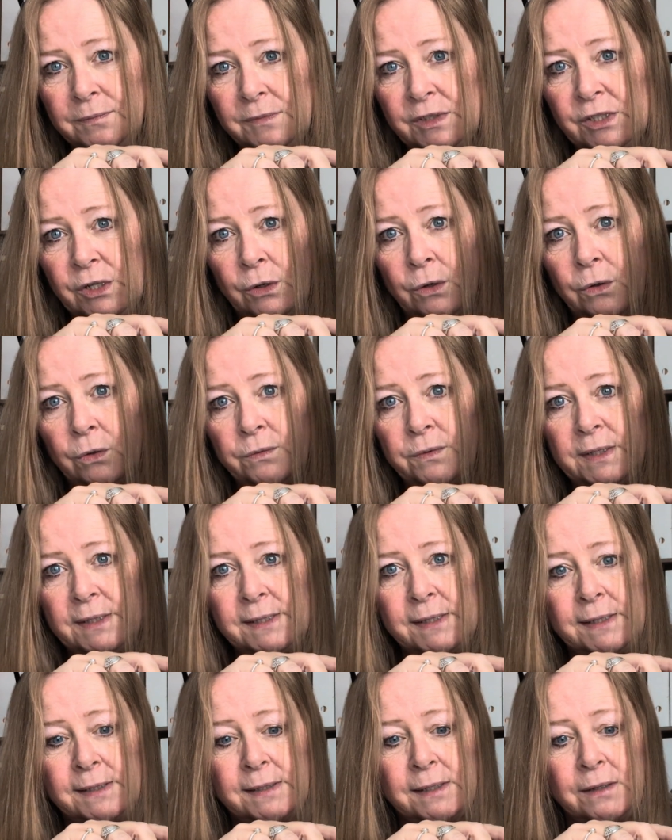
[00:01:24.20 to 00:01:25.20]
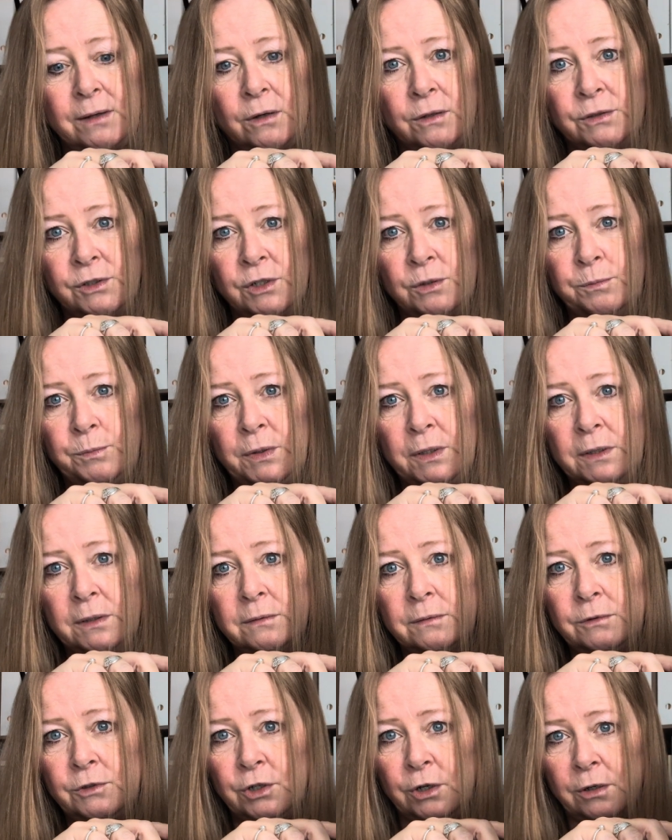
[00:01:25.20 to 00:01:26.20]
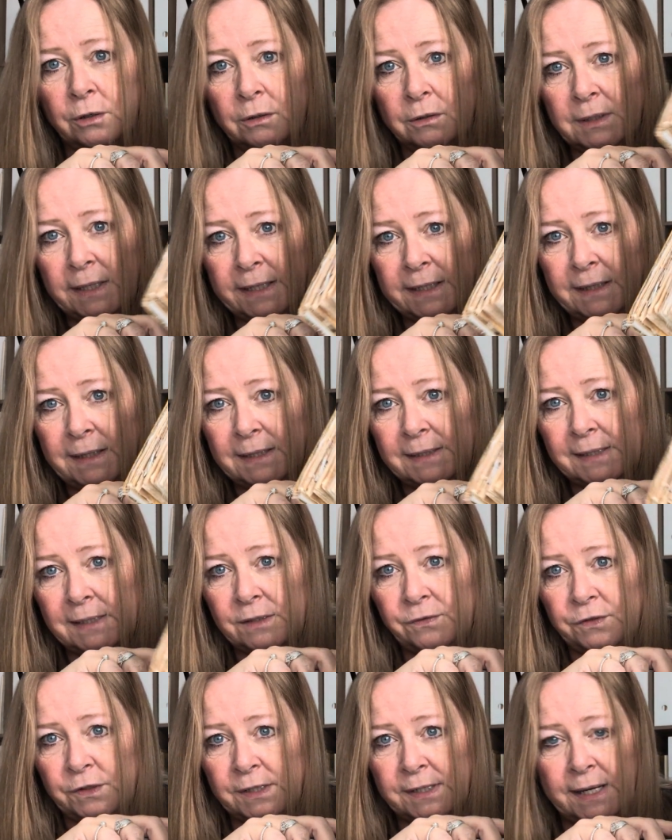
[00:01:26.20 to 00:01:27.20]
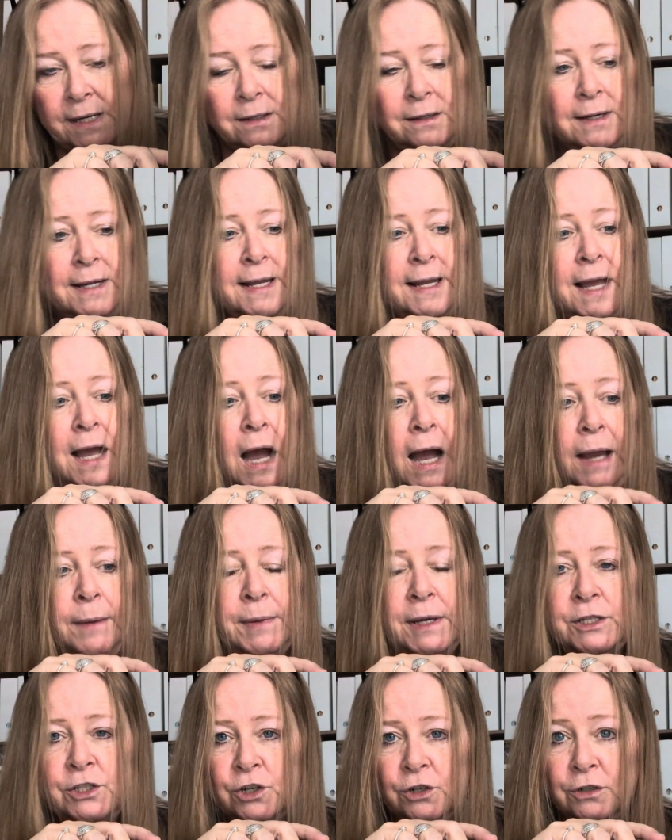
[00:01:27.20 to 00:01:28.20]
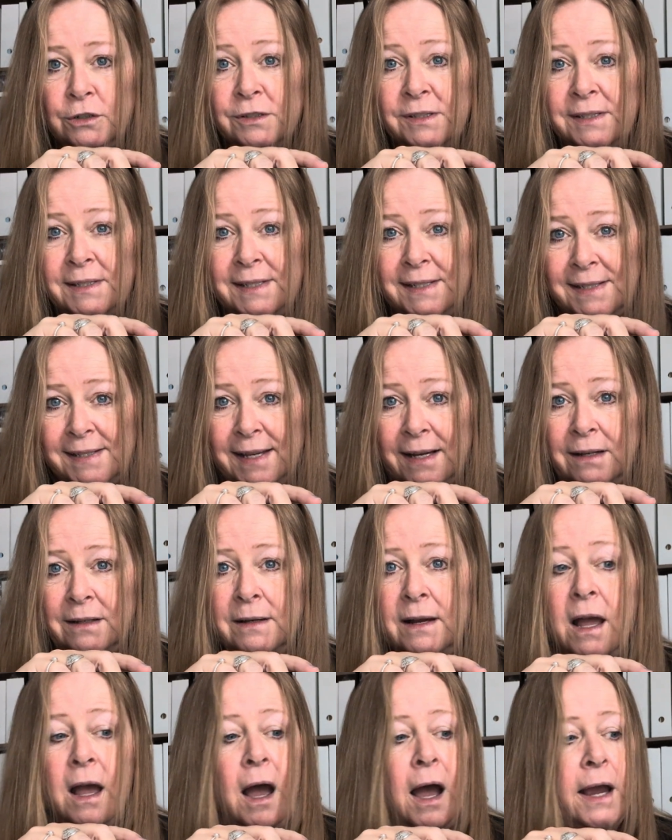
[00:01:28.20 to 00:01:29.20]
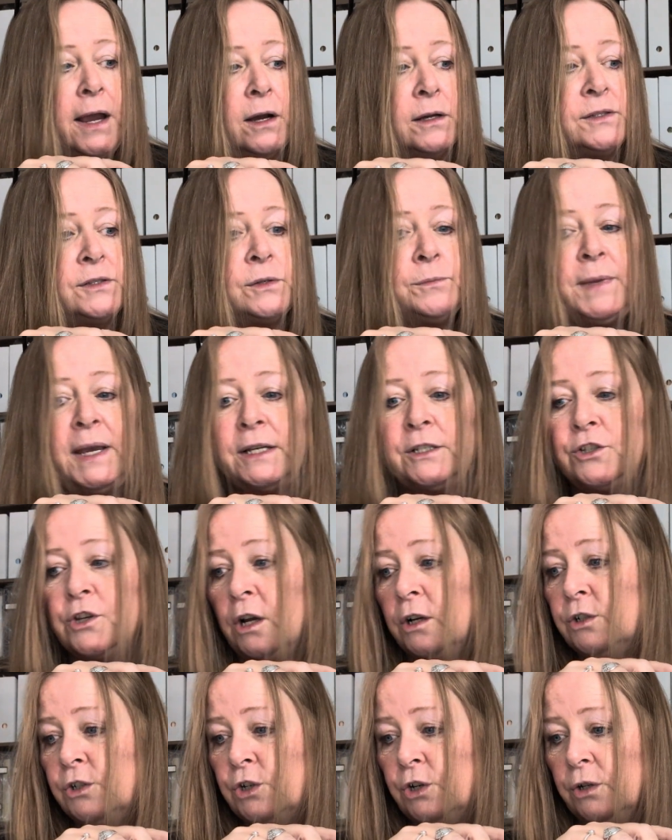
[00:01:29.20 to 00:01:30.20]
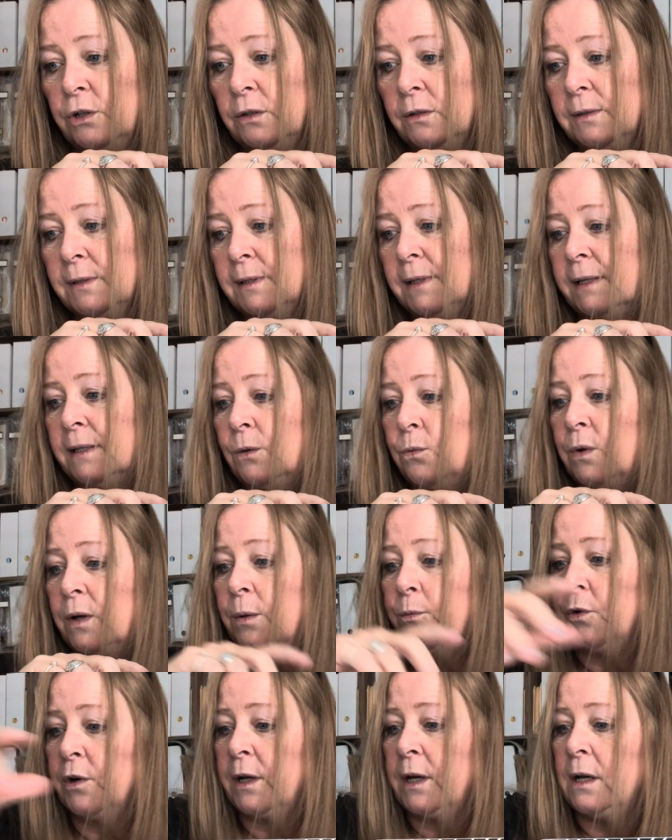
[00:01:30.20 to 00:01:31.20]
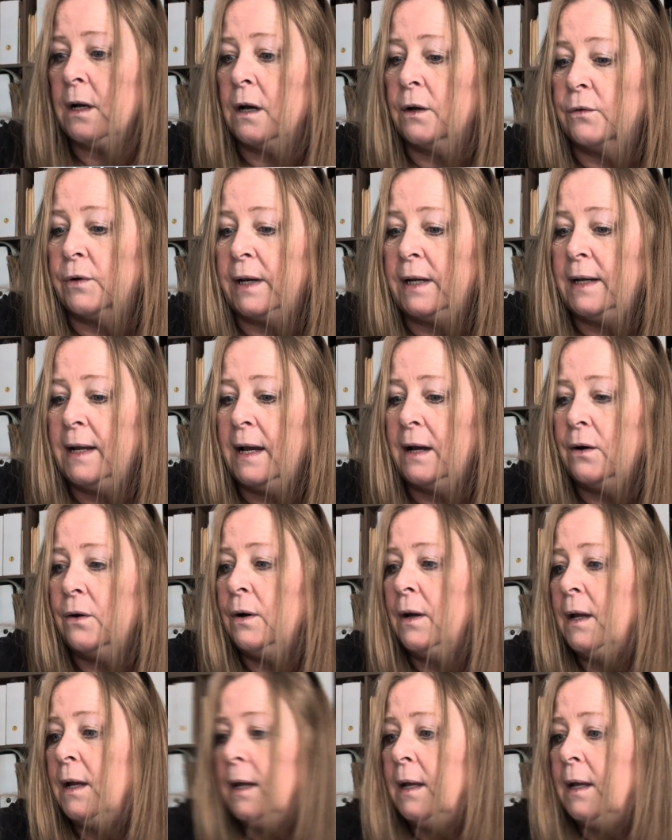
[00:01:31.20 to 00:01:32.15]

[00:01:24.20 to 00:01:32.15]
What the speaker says: So this is an altered book journal, like this is for sale. I make journals to sell. I also make junk journals like the one I'm working on right now.